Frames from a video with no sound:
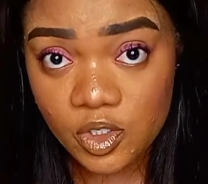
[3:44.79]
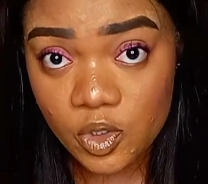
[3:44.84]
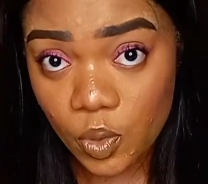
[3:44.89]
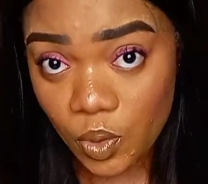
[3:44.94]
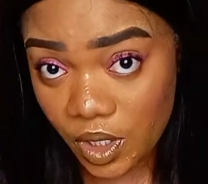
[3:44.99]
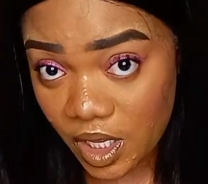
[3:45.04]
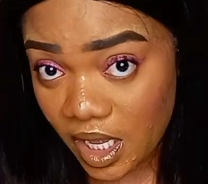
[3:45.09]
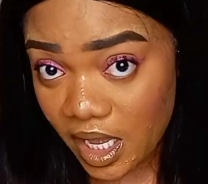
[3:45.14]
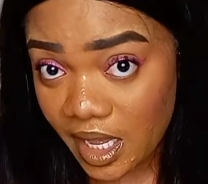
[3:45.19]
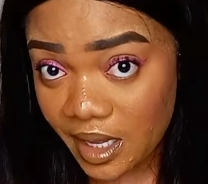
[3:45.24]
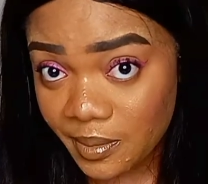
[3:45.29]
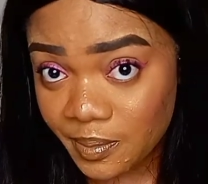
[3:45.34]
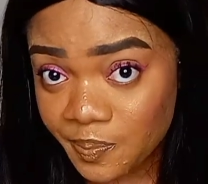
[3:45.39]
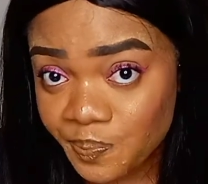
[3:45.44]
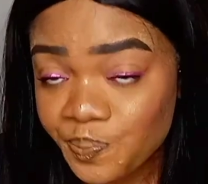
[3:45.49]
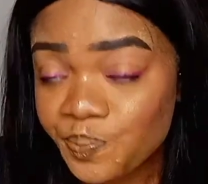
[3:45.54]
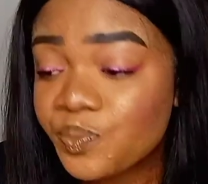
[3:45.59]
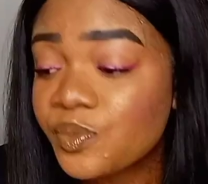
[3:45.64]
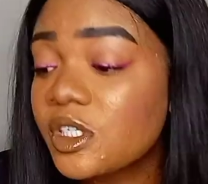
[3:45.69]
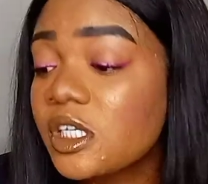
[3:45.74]
Okay,
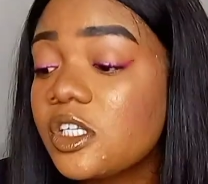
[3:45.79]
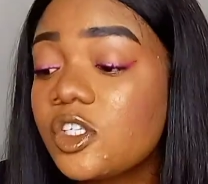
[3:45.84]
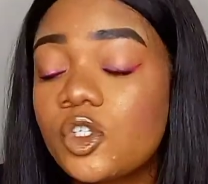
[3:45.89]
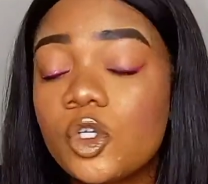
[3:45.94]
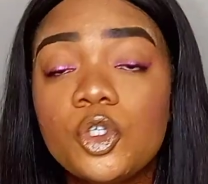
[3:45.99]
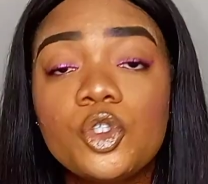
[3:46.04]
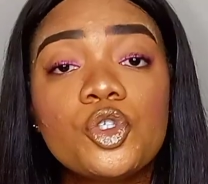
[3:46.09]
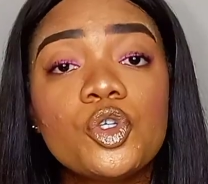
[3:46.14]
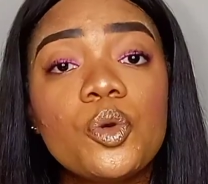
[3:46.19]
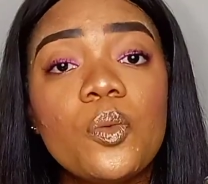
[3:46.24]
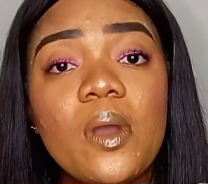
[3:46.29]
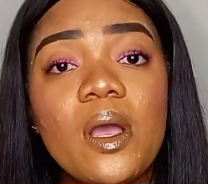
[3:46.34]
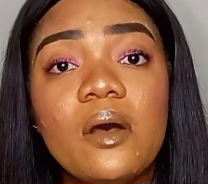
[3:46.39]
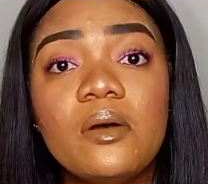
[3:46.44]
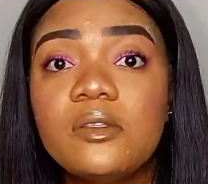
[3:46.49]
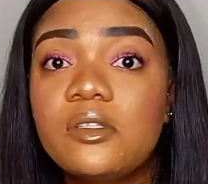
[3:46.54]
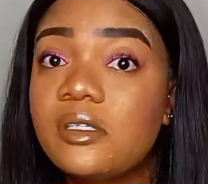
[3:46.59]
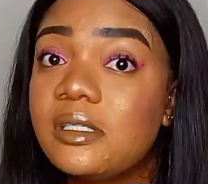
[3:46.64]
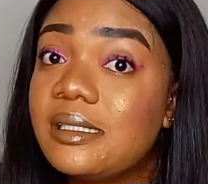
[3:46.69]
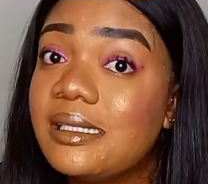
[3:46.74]
so do well
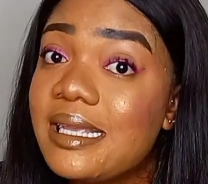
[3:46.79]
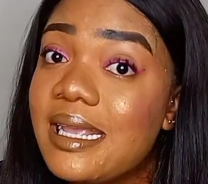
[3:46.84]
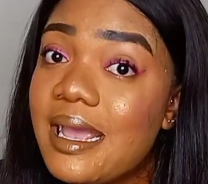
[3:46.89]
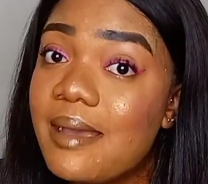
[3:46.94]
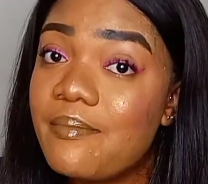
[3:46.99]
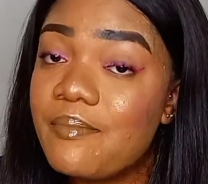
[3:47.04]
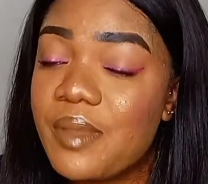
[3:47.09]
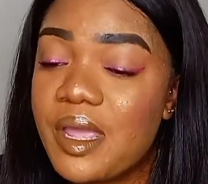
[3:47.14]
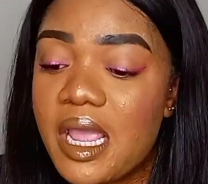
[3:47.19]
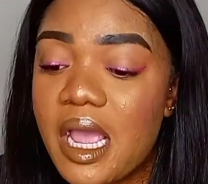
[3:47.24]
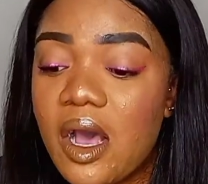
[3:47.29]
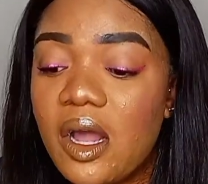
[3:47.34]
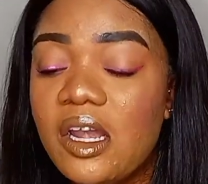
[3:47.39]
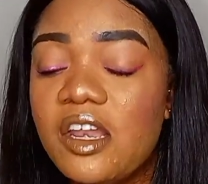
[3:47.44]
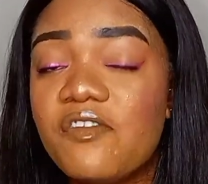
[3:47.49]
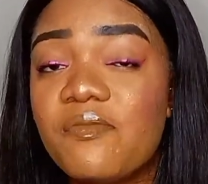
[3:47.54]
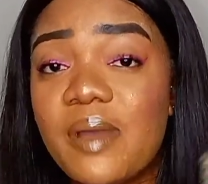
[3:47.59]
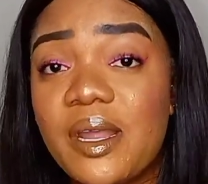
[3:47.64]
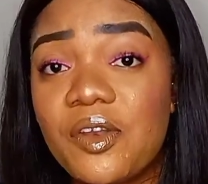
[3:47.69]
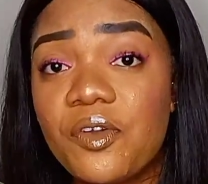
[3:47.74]
to DM me. I'll
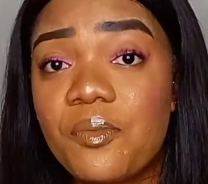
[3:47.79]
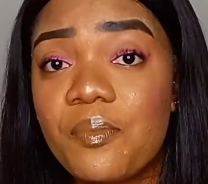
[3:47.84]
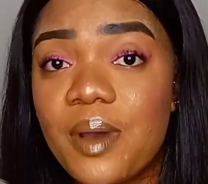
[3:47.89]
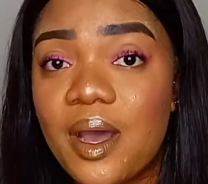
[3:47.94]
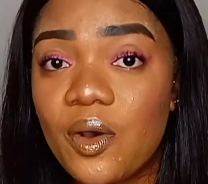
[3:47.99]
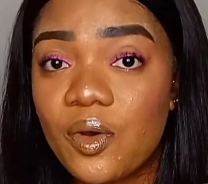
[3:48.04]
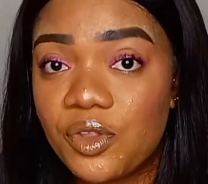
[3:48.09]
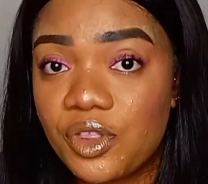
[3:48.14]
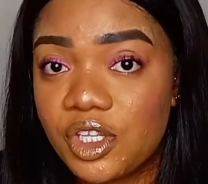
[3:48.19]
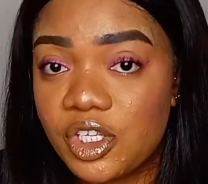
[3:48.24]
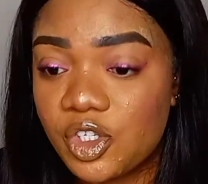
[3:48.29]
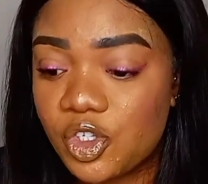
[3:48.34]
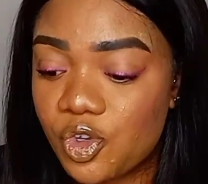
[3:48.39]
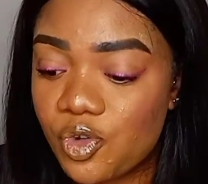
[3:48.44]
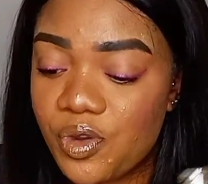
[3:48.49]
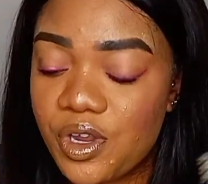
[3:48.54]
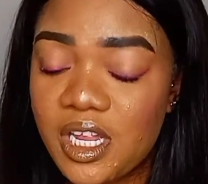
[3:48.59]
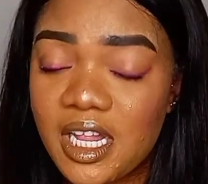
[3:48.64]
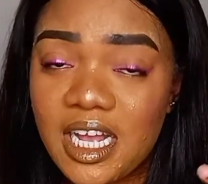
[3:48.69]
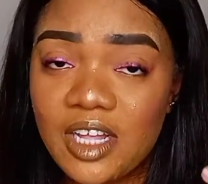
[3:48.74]
leave my number on the
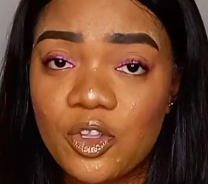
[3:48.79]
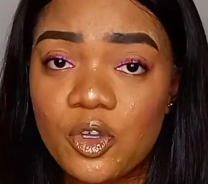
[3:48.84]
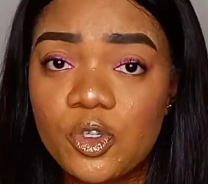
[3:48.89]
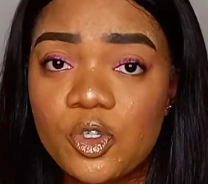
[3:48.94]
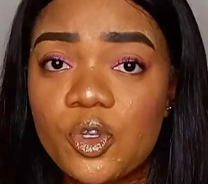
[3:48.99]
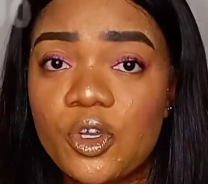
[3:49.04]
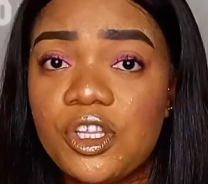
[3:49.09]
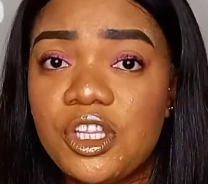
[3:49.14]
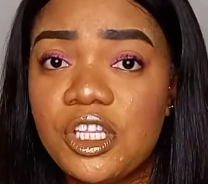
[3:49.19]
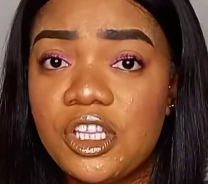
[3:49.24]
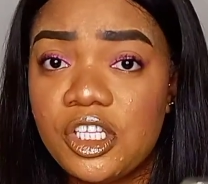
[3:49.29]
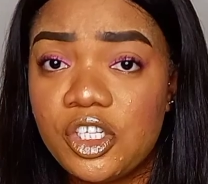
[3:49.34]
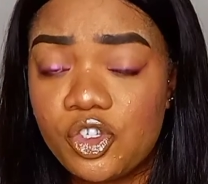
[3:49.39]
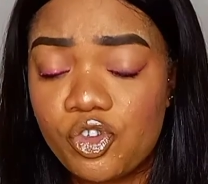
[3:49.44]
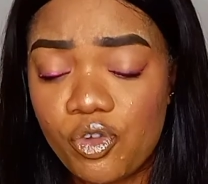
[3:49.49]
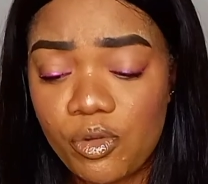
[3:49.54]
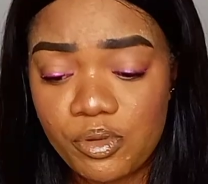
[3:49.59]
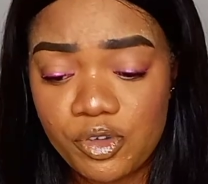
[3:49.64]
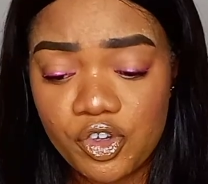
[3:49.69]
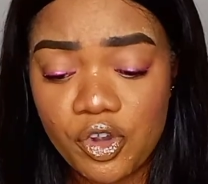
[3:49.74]
screen and also in the
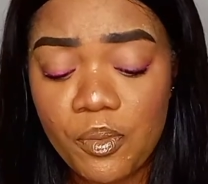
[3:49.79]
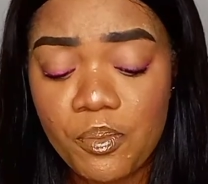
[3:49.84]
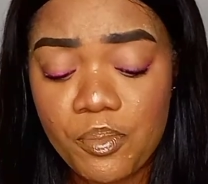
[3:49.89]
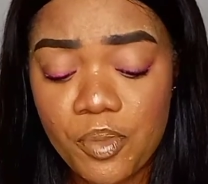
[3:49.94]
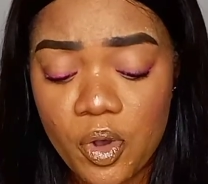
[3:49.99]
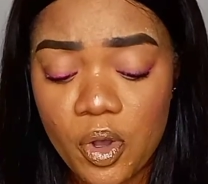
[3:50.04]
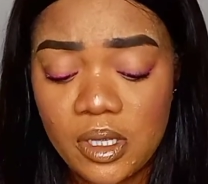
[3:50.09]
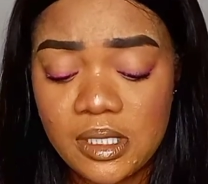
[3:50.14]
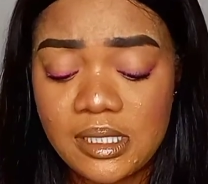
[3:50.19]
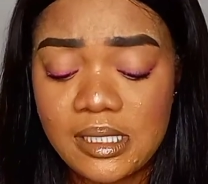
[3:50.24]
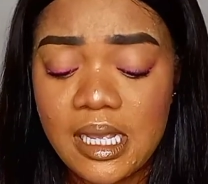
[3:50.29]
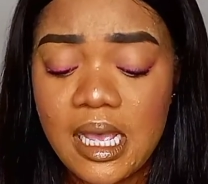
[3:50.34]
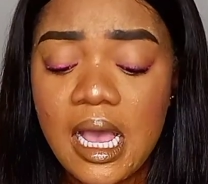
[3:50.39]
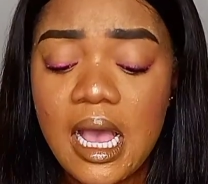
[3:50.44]
description box.